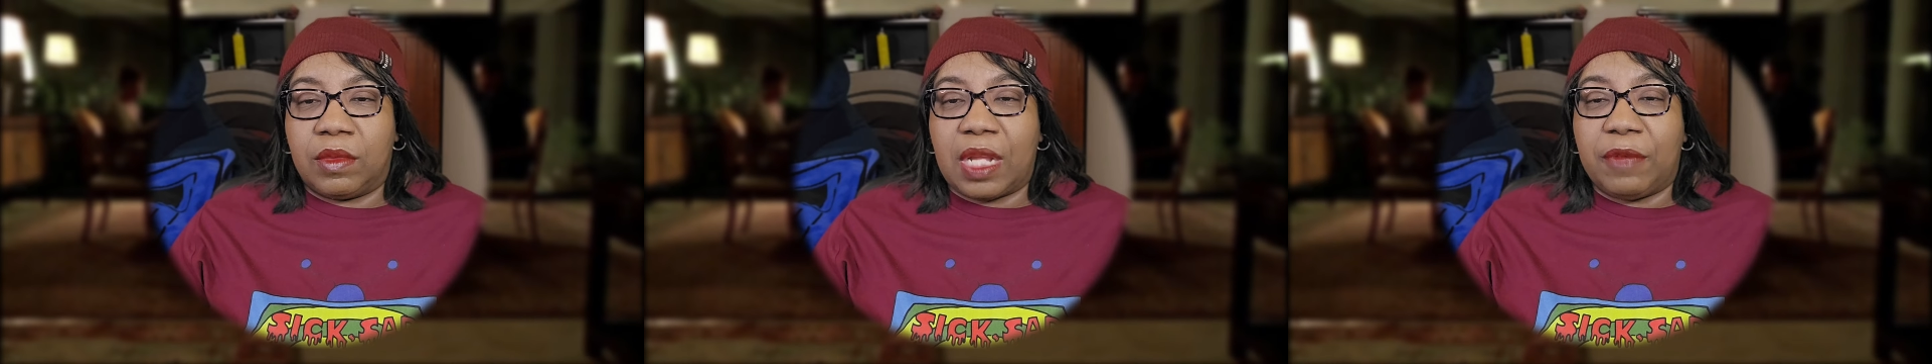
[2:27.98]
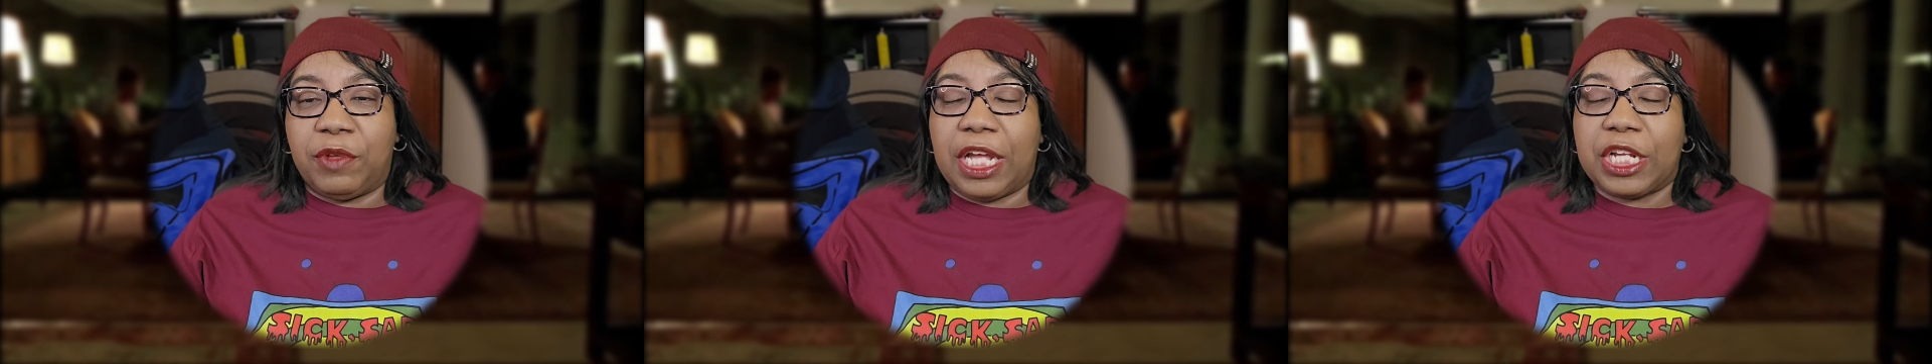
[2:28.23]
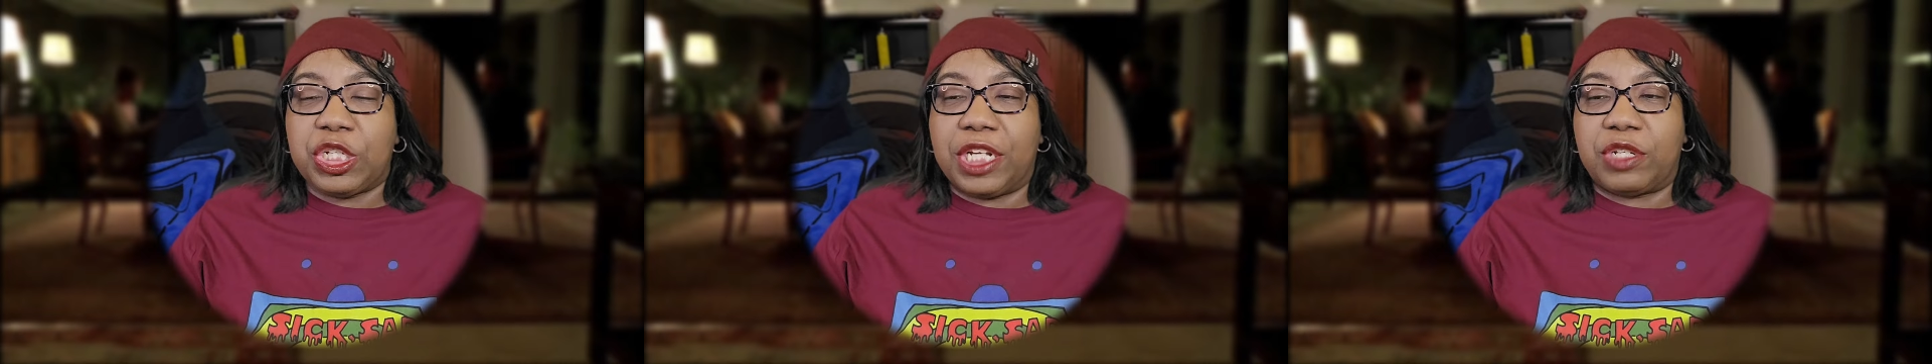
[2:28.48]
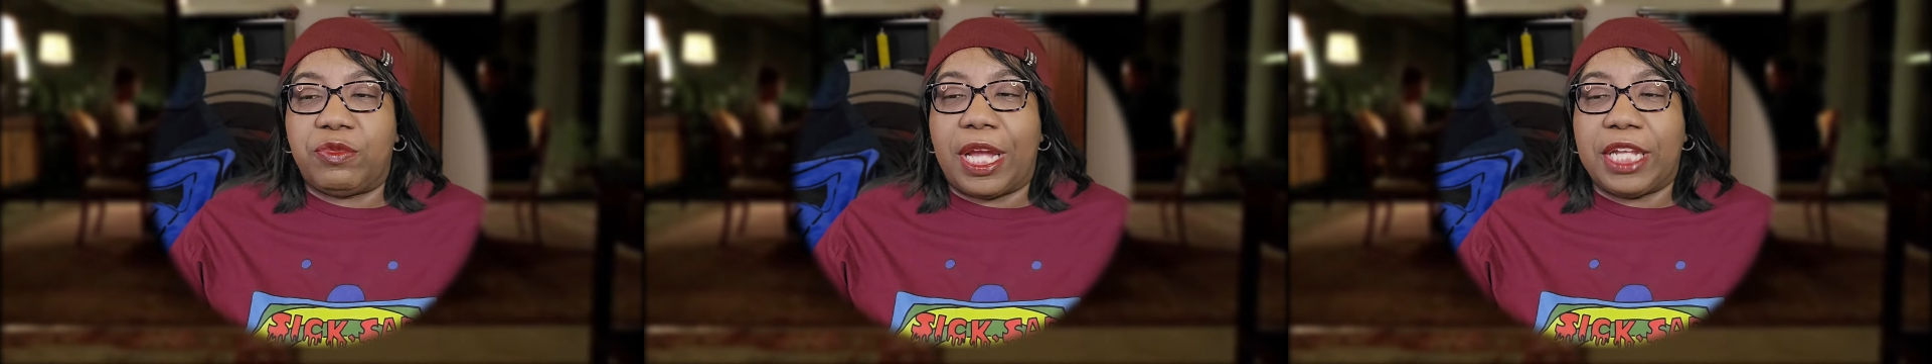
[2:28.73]
I feel like she has
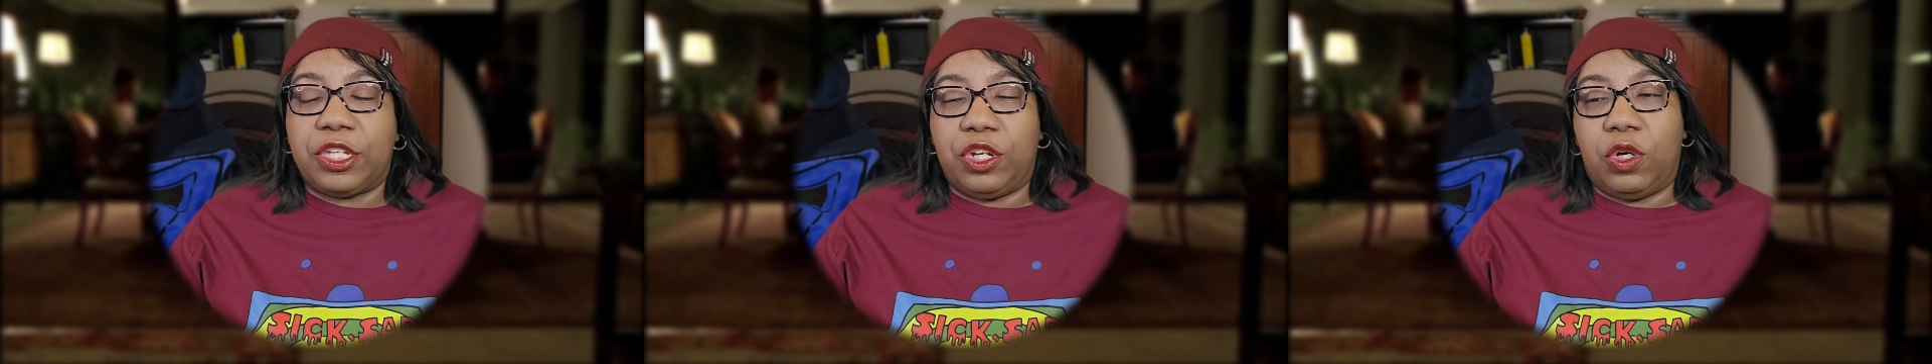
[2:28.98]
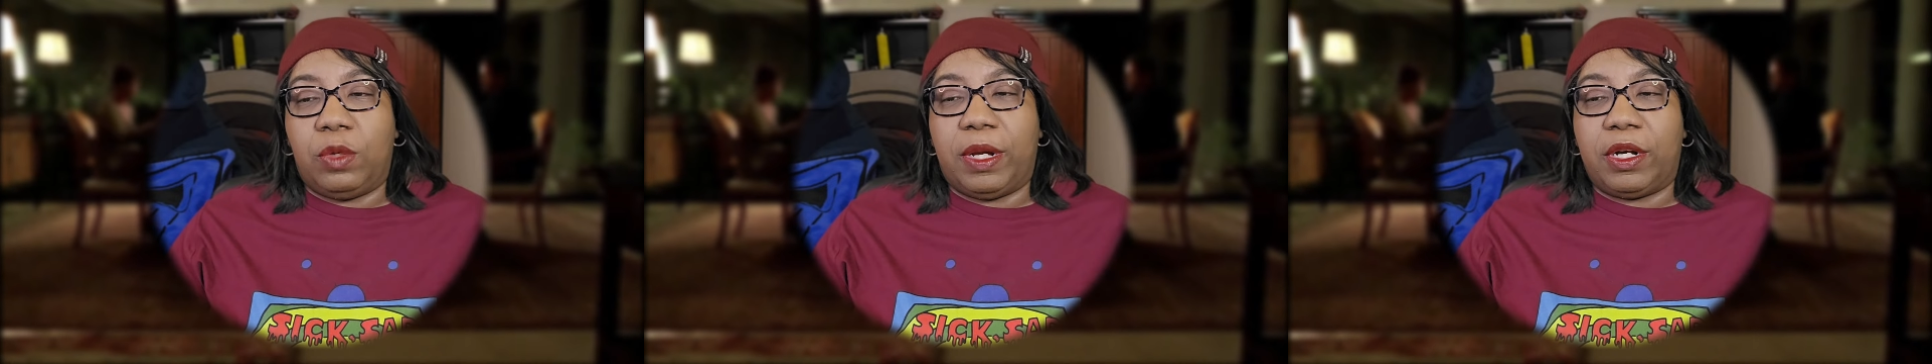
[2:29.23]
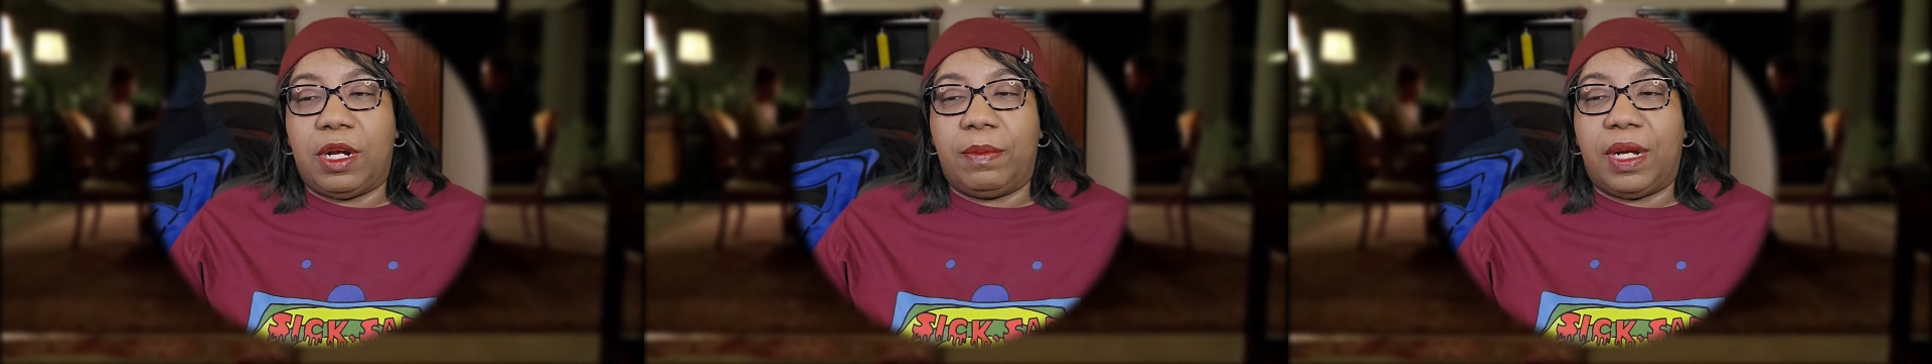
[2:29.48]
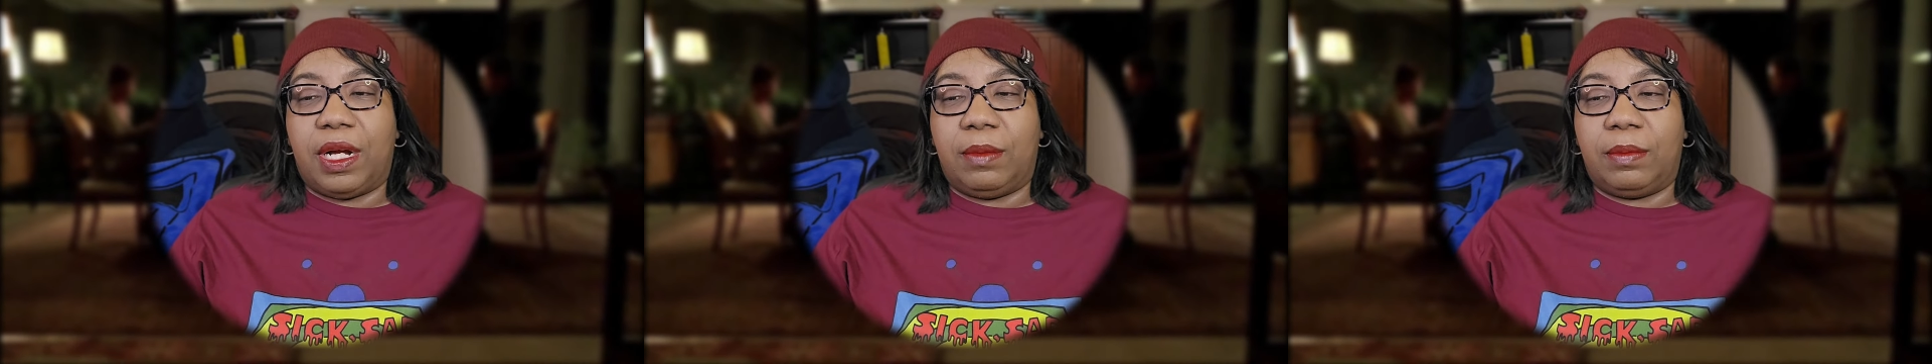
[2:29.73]
a right to know about her
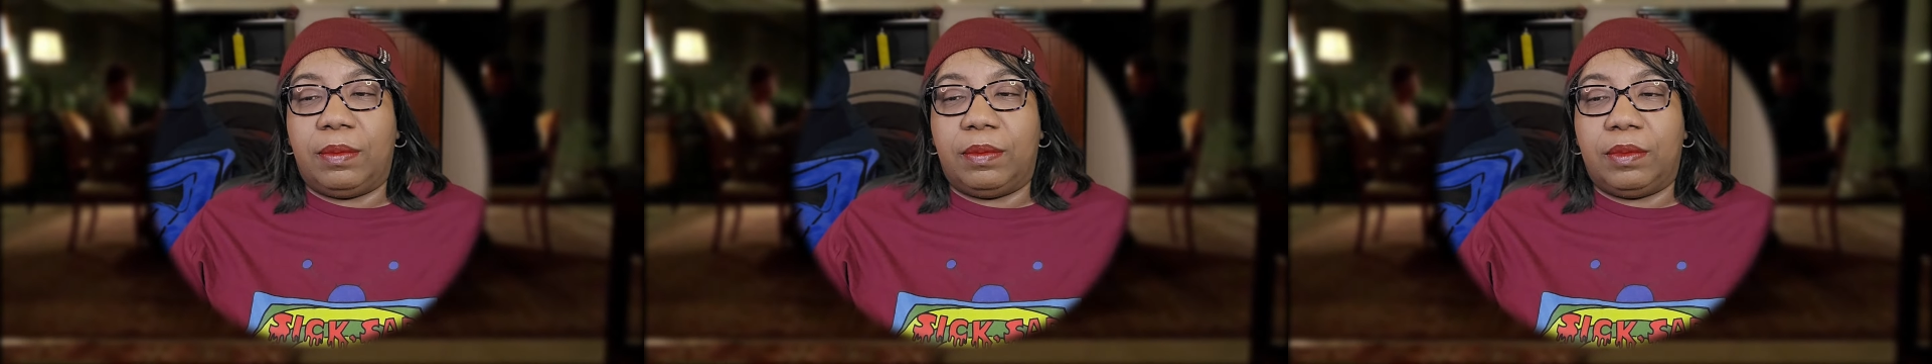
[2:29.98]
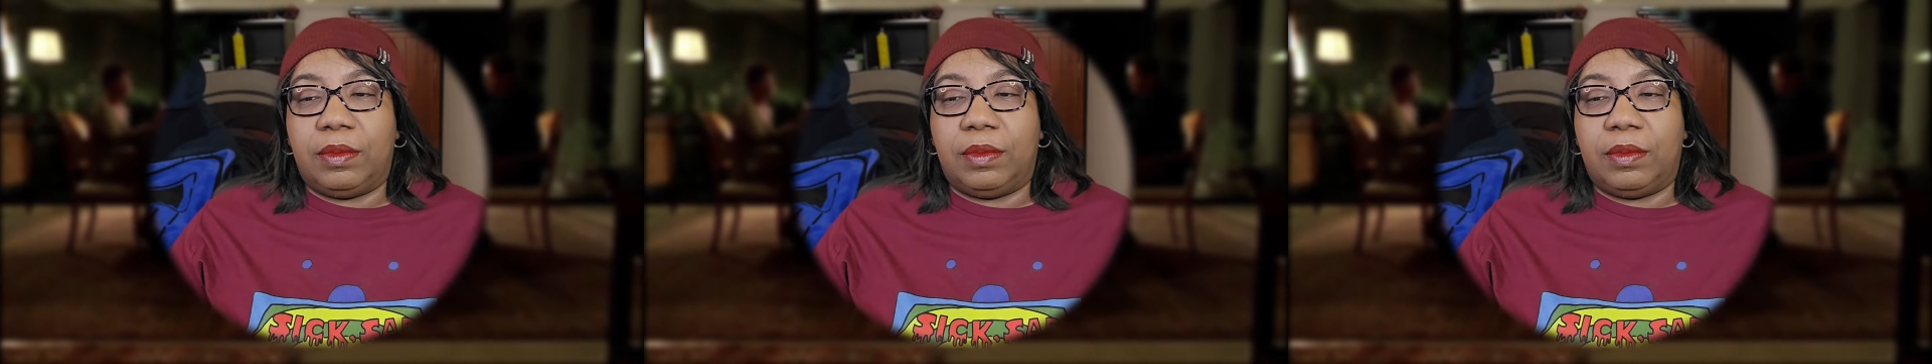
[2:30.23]
mom.